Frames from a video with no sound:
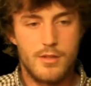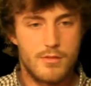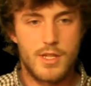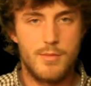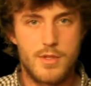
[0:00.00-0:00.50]

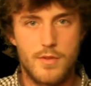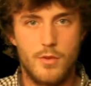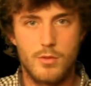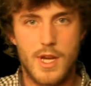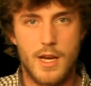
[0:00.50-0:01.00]
it seems to
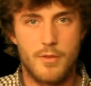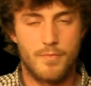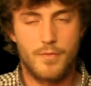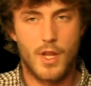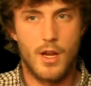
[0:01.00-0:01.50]
fall
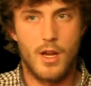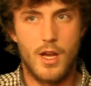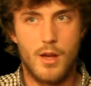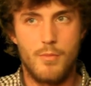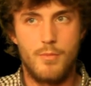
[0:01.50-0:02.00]
down.
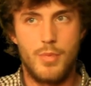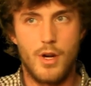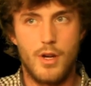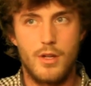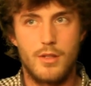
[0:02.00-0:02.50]

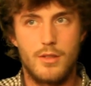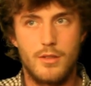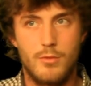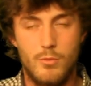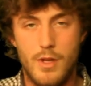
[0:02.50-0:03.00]
But
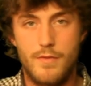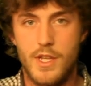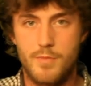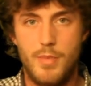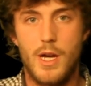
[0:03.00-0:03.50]
with
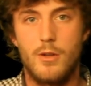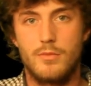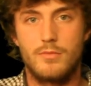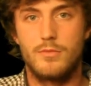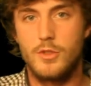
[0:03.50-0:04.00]
this
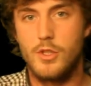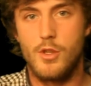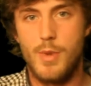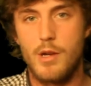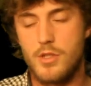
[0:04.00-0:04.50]
belt,
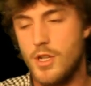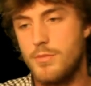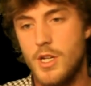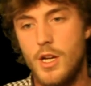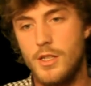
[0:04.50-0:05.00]
do the belt
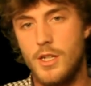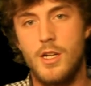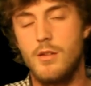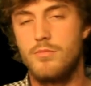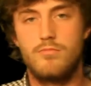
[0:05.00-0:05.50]
up, tighten it
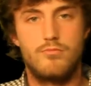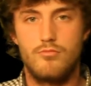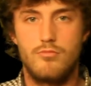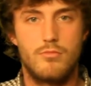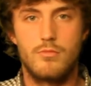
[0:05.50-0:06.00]
up,
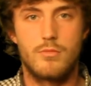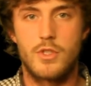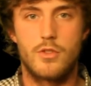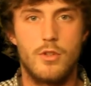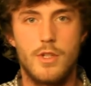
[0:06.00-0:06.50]

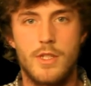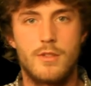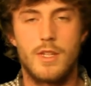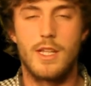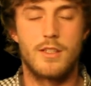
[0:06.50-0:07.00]
sorted.
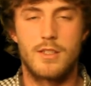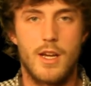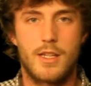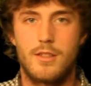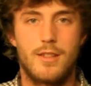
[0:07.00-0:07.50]
It's
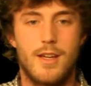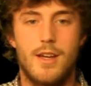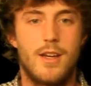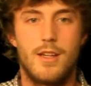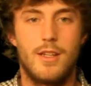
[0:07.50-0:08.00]
like, you
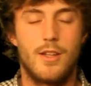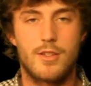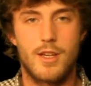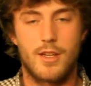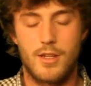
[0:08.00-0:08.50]
know,
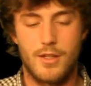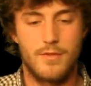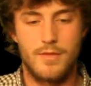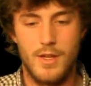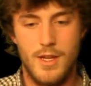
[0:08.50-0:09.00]
it's like kind
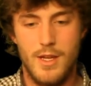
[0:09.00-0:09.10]
of,